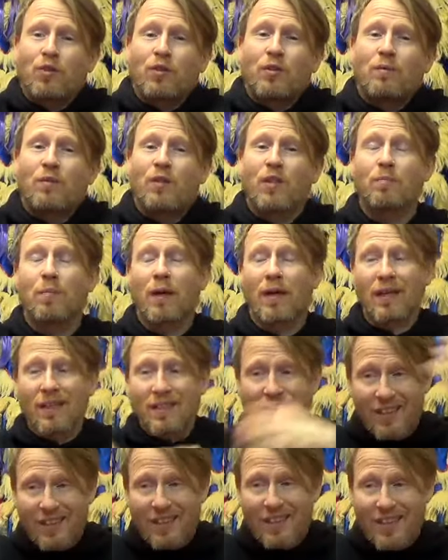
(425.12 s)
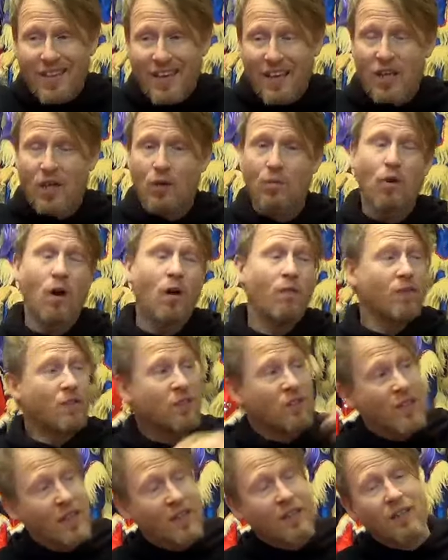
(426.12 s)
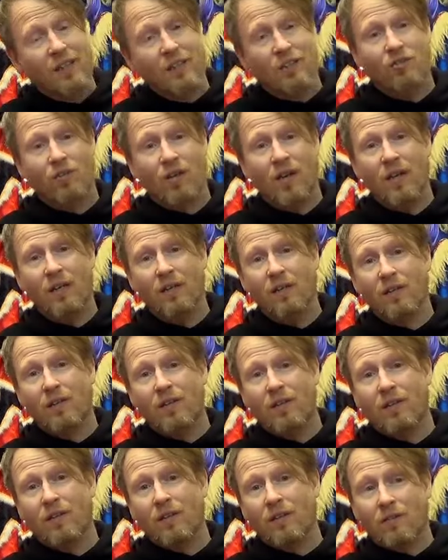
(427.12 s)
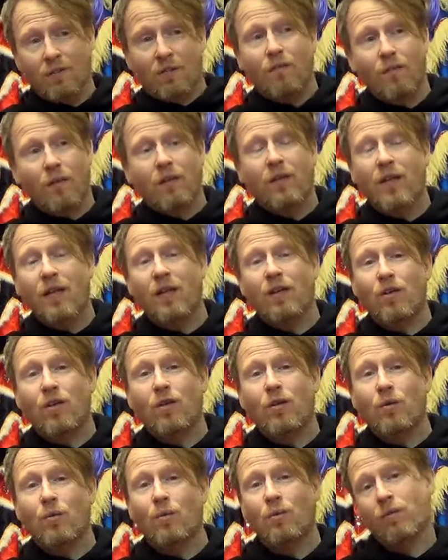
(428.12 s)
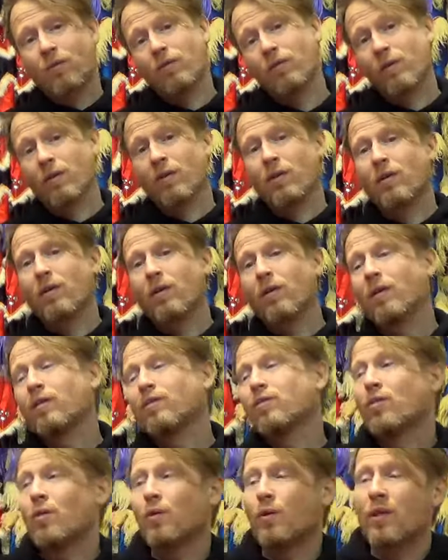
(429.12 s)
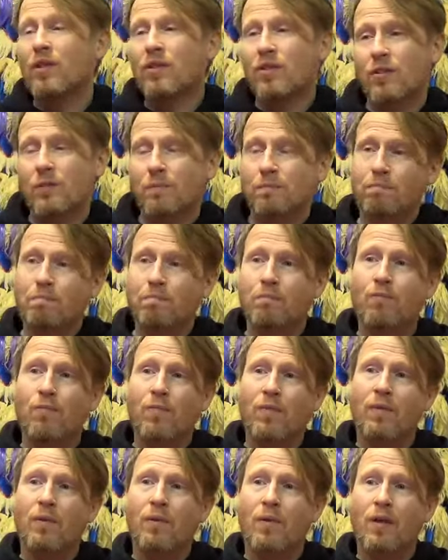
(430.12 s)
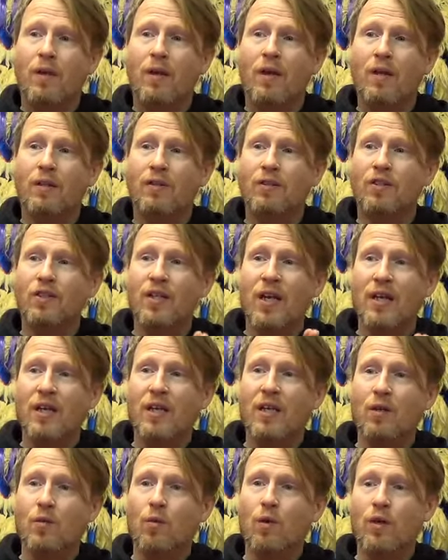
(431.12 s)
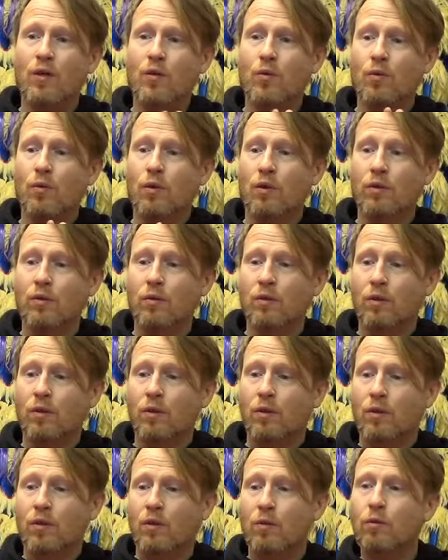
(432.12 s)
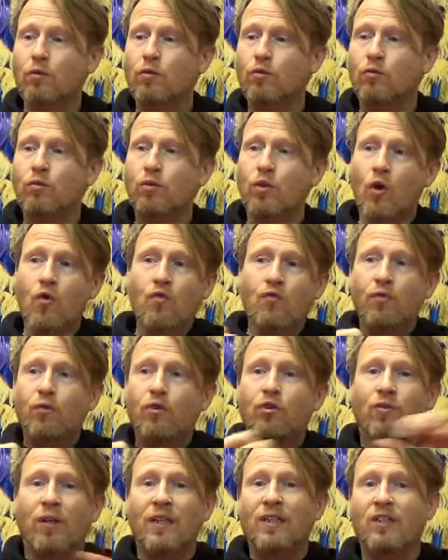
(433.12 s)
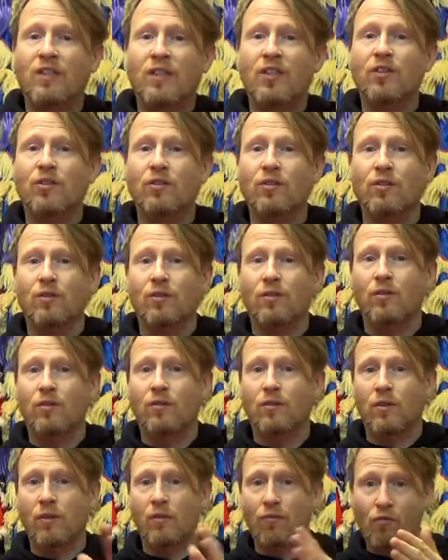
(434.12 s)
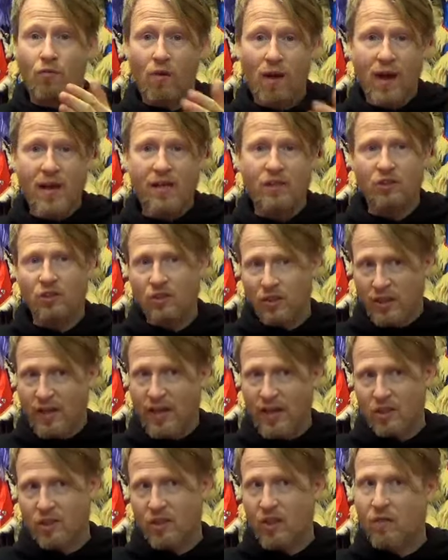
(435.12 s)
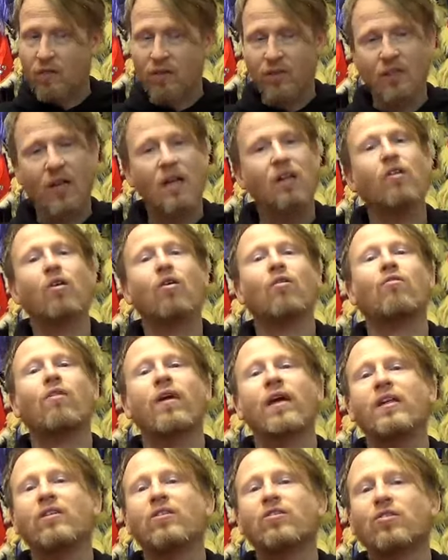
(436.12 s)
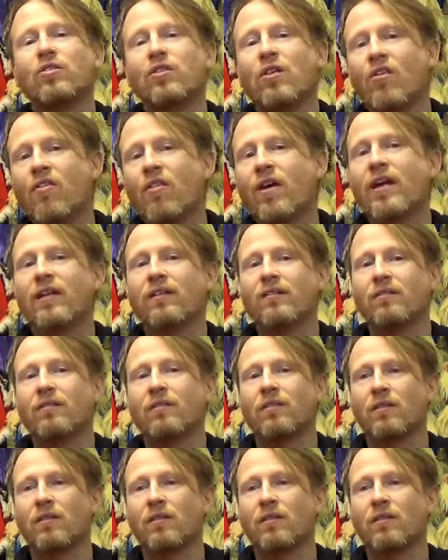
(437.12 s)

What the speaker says: jumped on its back. It's going to kick you off. It's then going to try and kick you. So it's a technique where you can go through transitions of range to get yourself into that long range to then